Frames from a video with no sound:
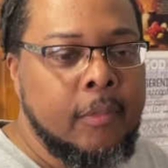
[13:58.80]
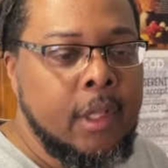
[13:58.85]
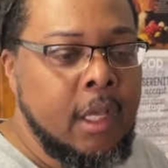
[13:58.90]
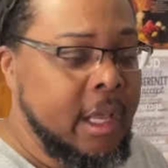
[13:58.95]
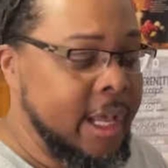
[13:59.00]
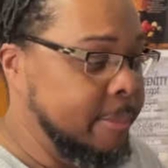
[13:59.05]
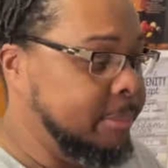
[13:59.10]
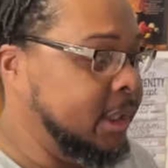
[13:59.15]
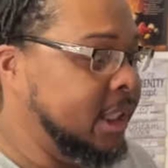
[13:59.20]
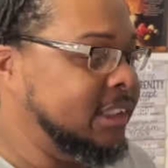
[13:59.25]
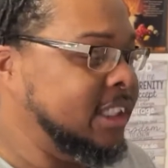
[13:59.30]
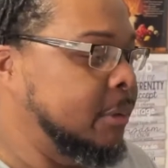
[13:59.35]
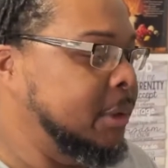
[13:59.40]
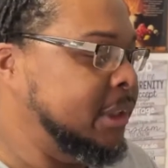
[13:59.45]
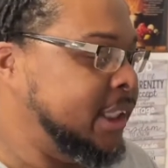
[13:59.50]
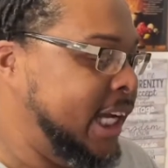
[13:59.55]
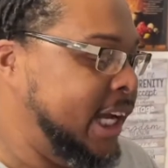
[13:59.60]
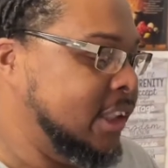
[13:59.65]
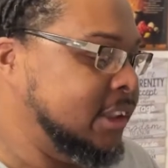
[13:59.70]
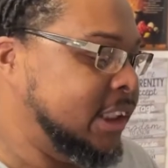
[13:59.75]
And plus, I want
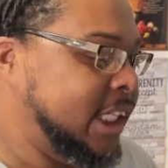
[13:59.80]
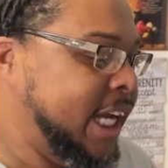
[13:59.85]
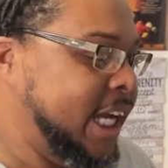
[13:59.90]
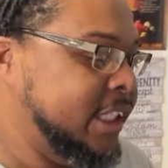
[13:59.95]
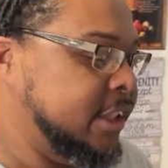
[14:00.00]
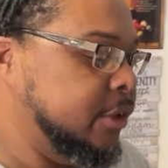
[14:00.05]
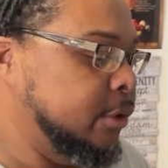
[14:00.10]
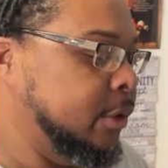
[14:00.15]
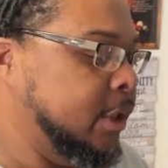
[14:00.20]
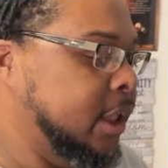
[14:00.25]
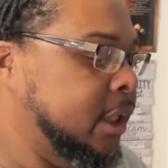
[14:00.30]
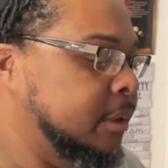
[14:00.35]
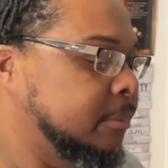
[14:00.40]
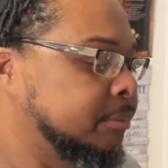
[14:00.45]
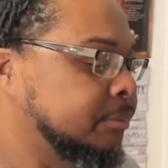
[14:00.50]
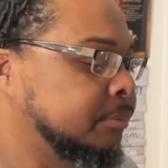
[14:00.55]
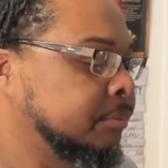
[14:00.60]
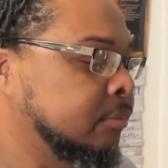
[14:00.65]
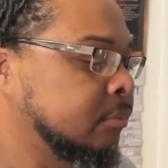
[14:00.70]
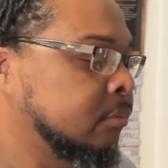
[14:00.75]
the outside to
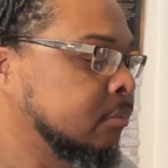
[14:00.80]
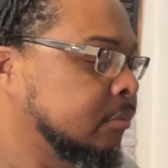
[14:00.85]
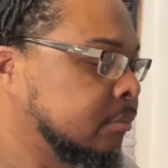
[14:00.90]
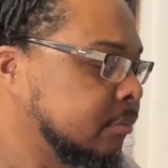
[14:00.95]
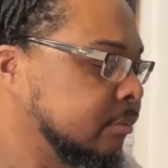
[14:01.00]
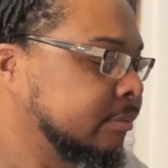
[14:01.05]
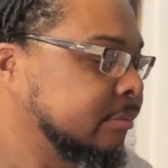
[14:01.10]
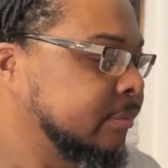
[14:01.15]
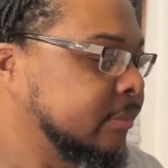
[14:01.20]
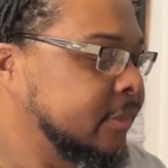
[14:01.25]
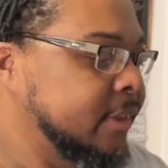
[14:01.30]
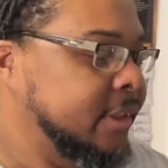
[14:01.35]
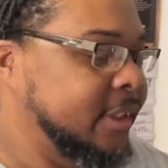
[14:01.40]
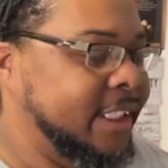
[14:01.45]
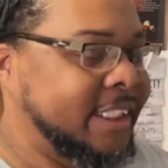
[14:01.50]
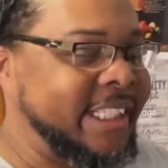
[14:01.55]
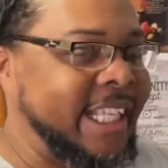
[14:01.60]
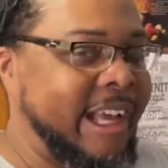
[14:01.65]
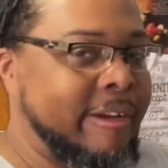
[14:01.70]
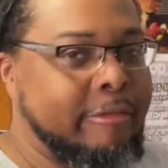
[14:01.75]

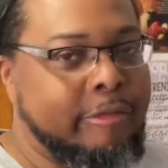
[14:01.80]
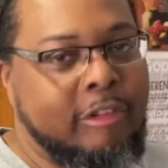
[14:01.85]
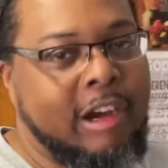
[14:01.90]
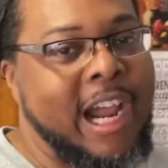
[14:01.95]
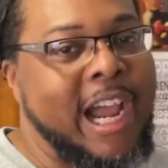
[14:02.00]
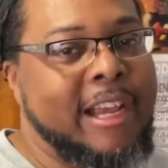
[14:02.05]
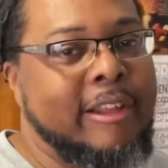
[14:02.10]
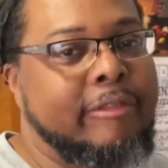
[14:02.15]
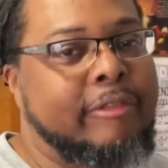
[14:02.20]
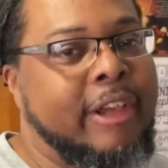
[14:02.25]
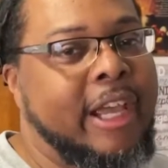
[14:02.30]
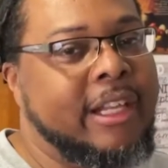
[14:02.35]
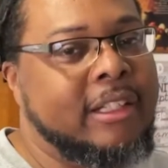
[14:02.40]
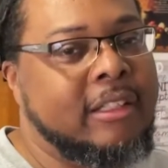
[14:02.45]
get that fried effect